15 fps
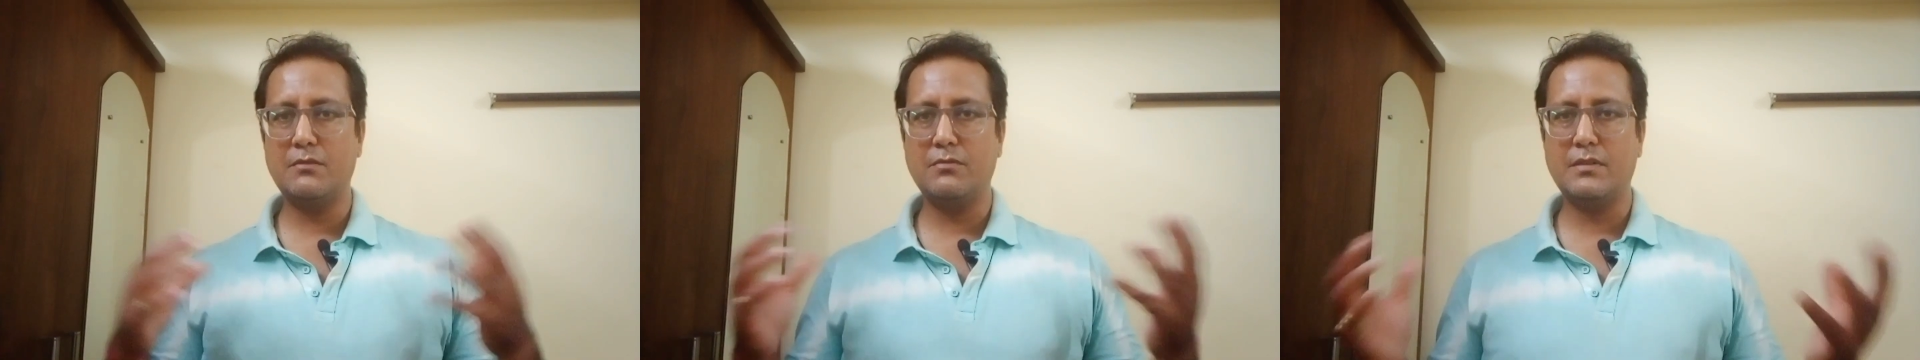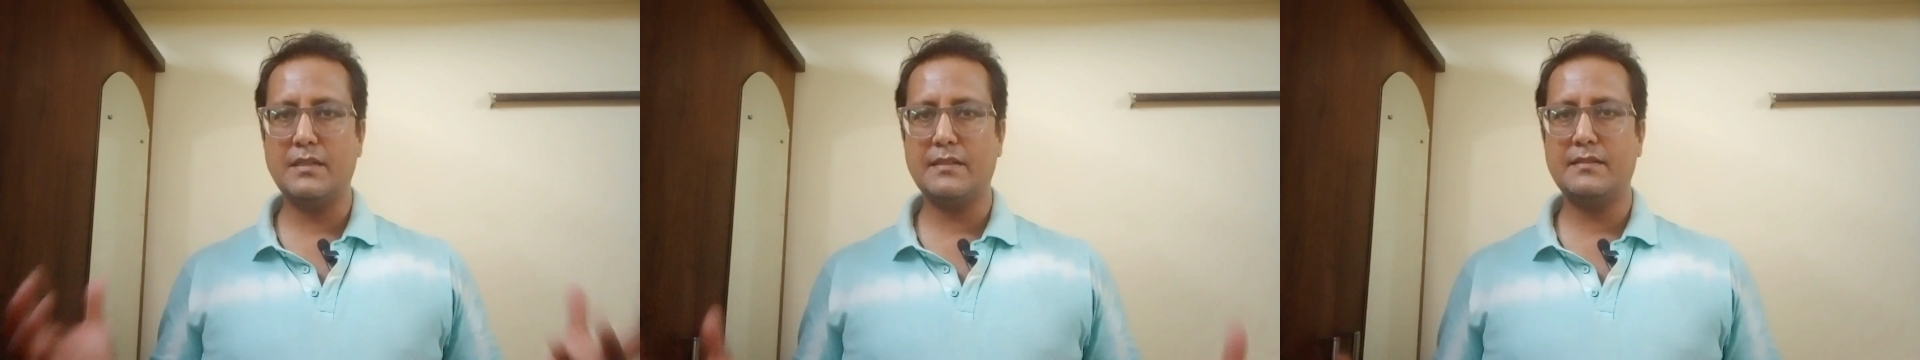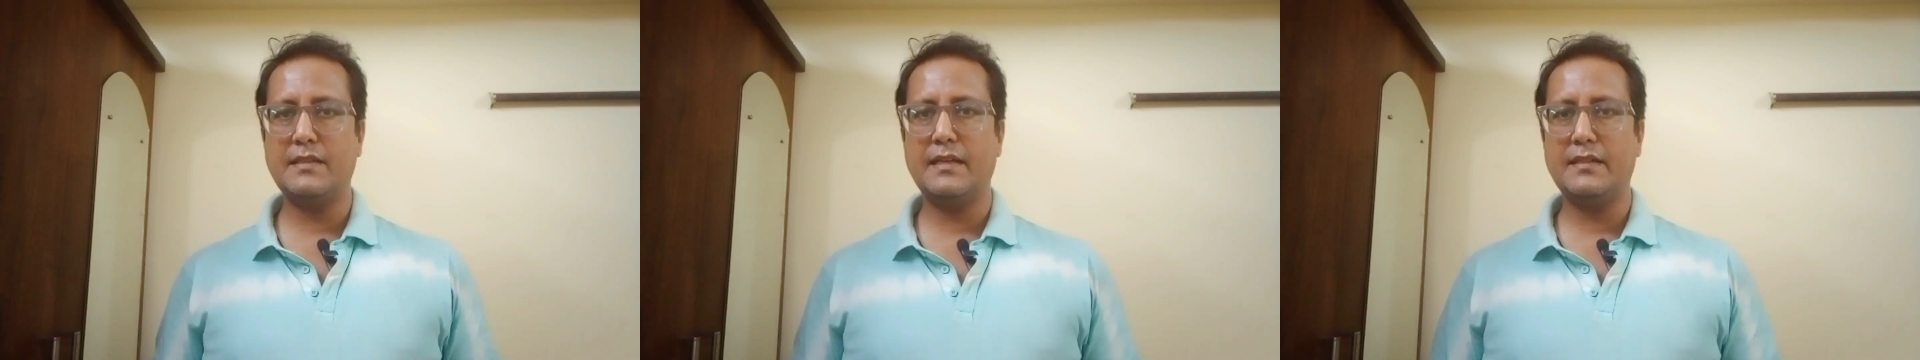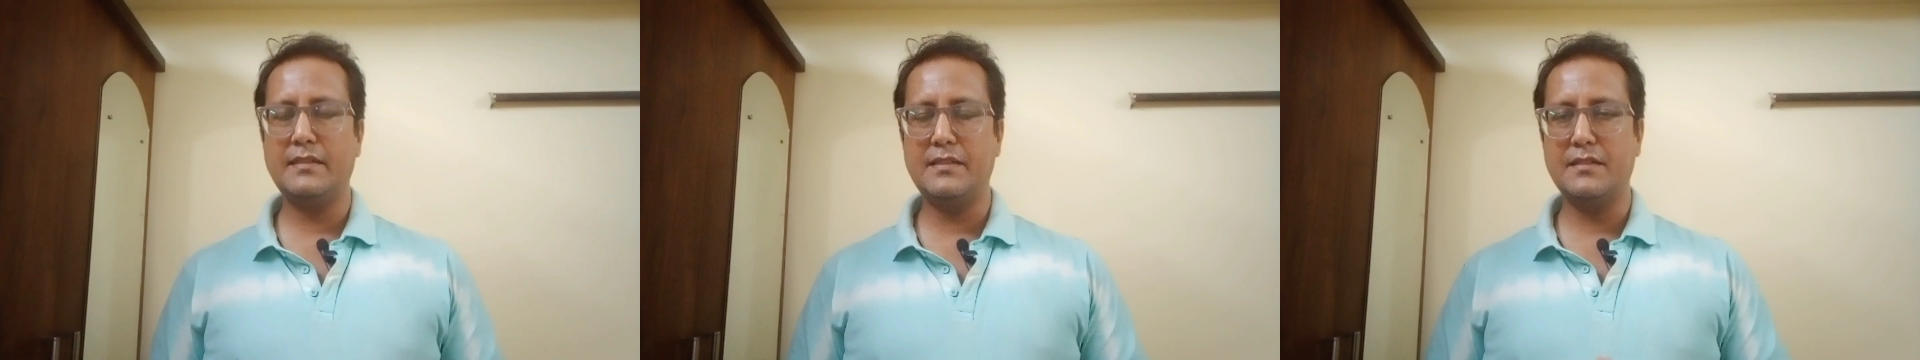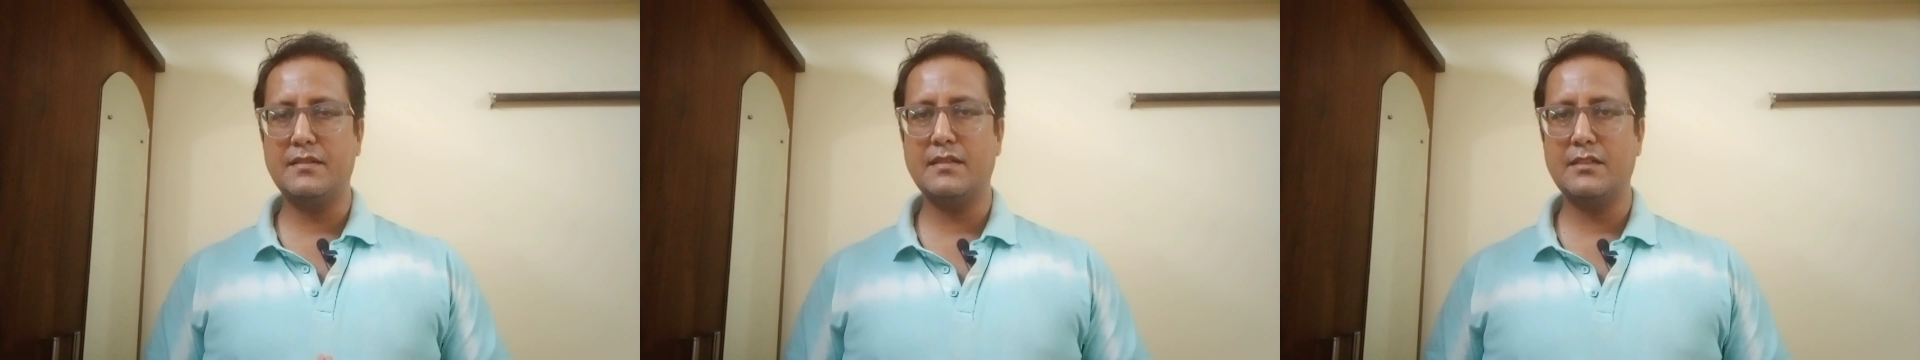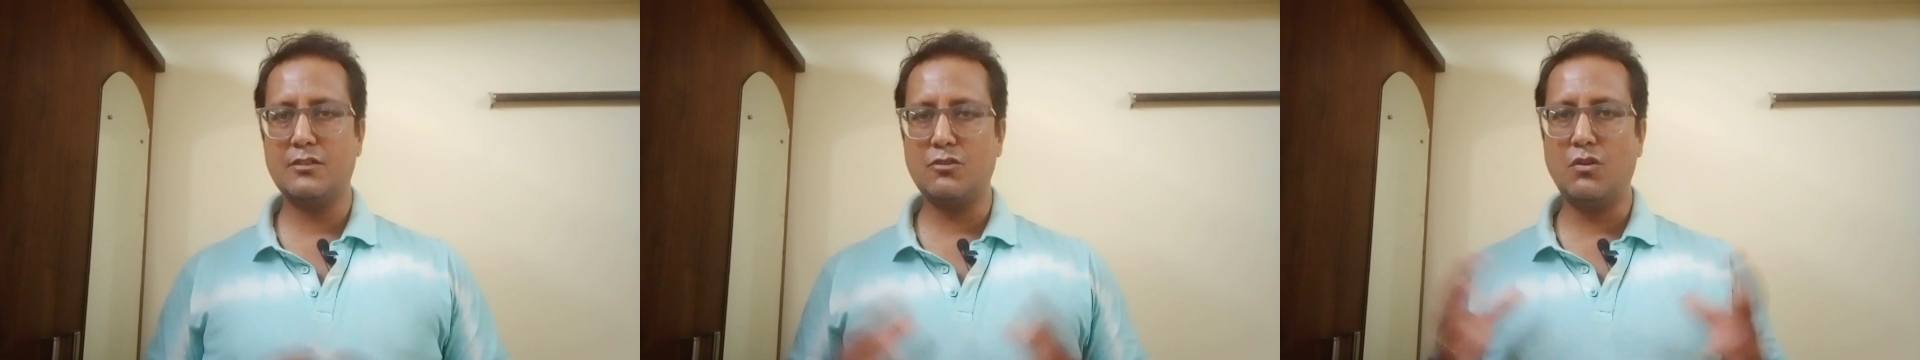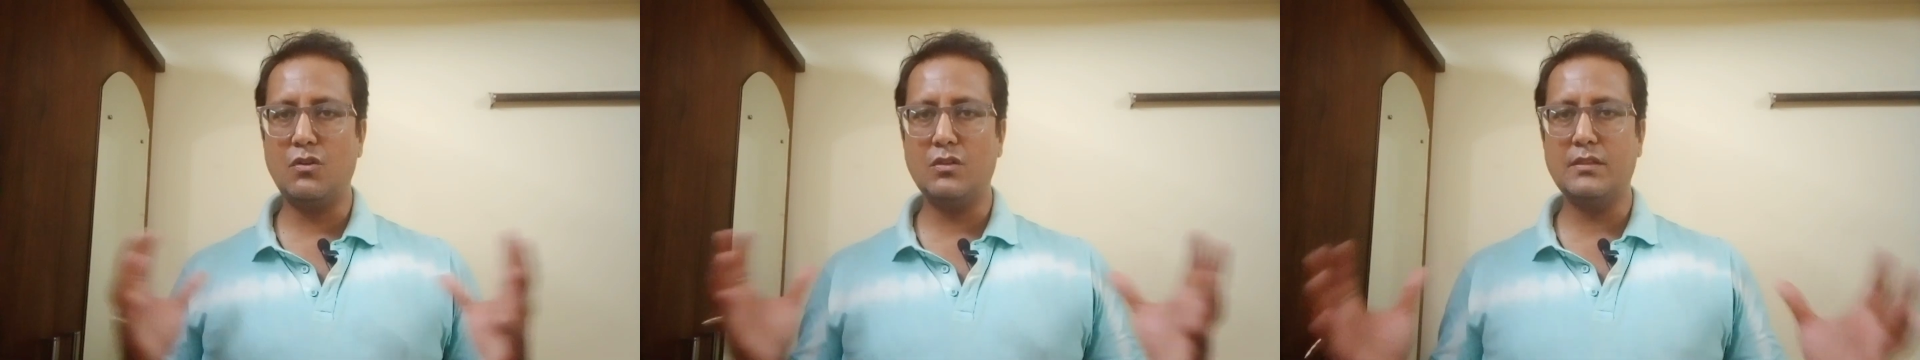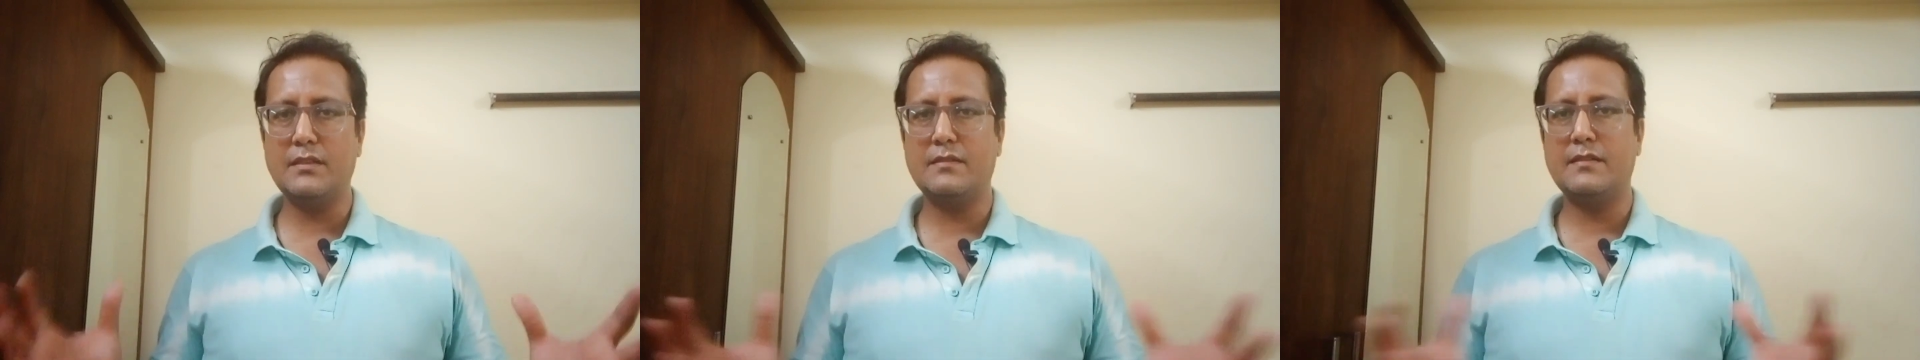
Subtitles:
what exactly interest, all these